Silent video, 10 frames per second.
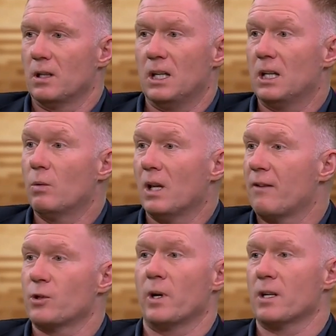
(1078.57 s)
He will
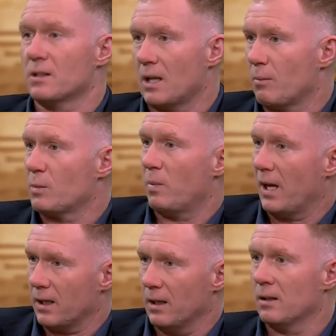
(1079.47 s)
have to accept
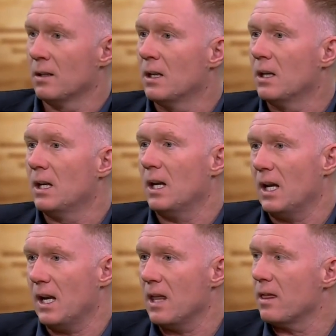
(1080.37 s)
playing
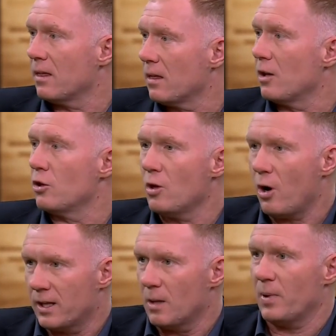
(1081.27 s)
not
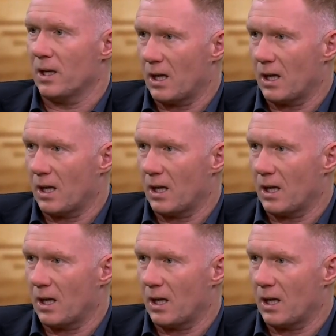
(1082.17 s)
in the big